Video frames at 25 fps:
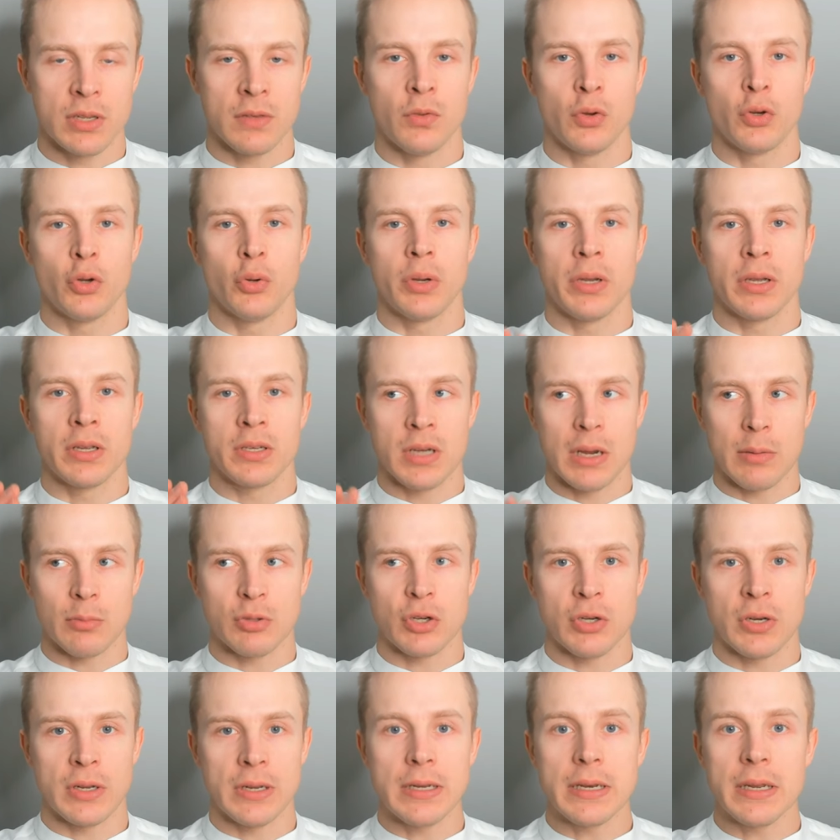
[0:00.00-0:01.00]
If you're doing
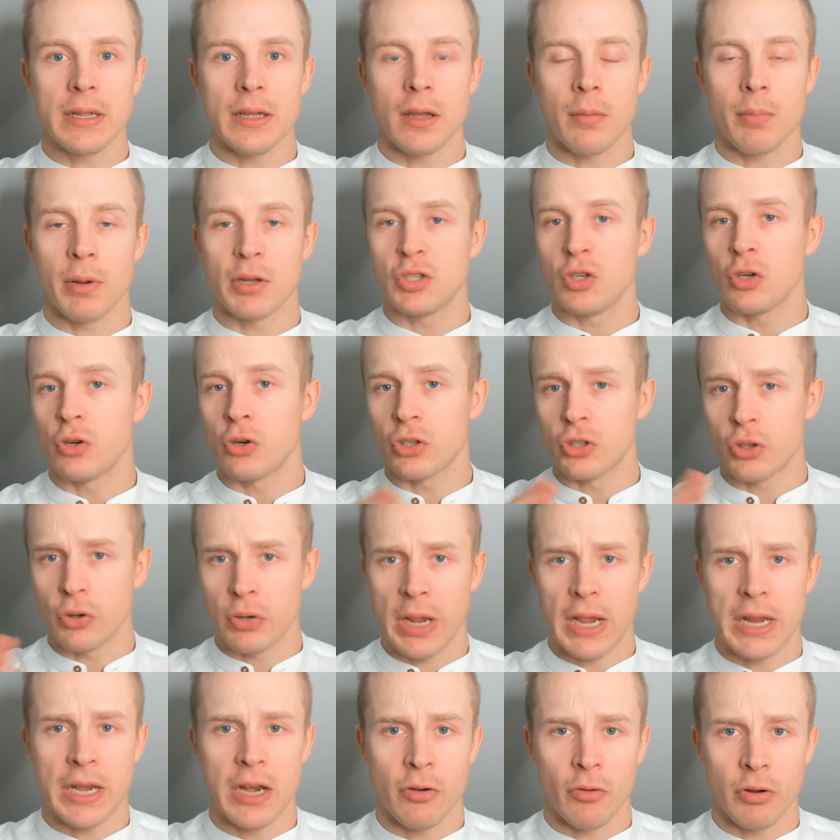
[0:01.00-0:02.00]
time-restricted eating, but your
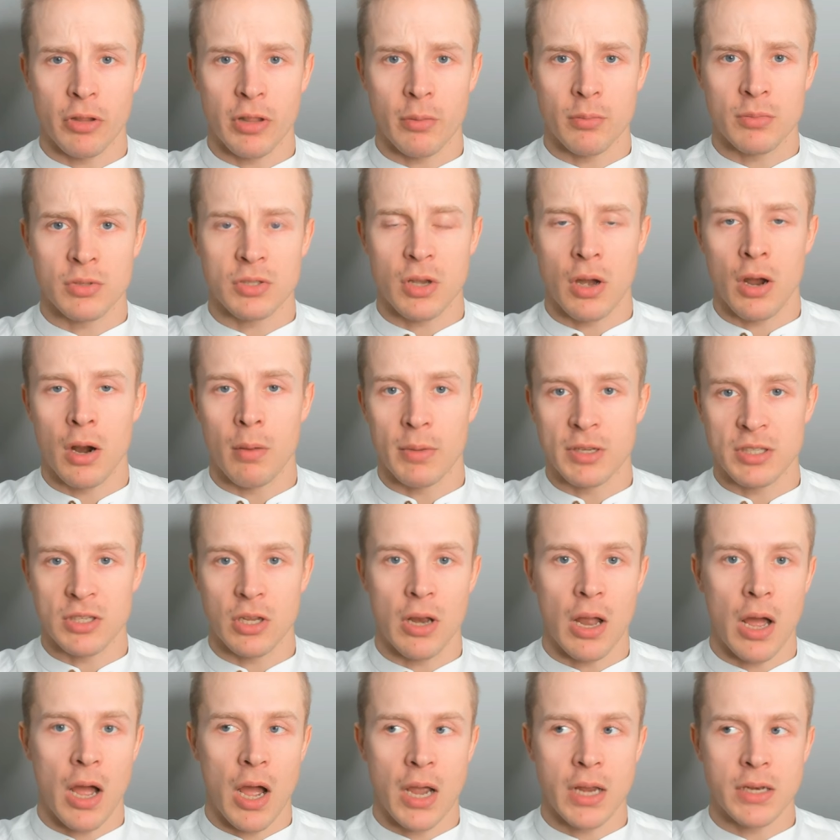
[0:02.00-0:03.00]
circadian rhythms are
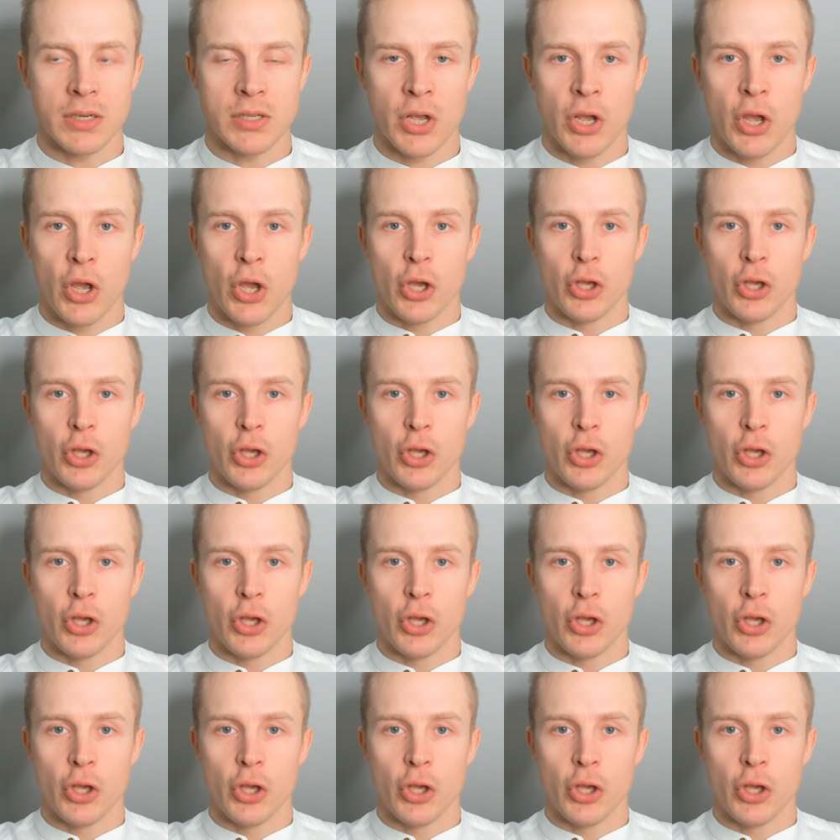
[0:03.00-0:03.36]
misaligned,